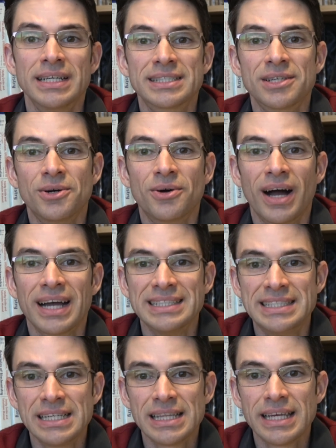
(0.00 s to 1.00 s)
So,
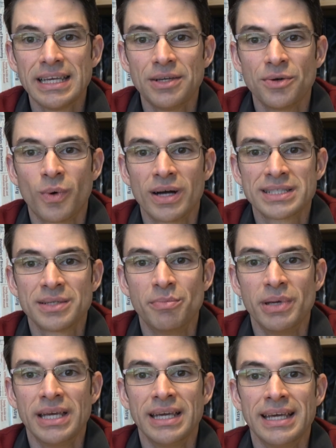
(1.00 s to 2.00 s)
ideally, you want to
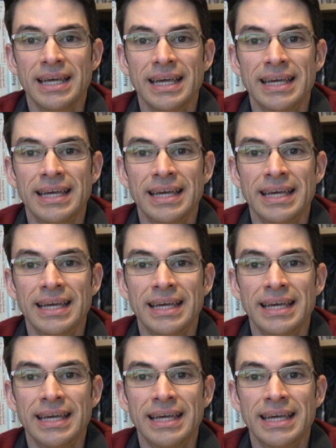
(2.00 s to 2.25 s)
be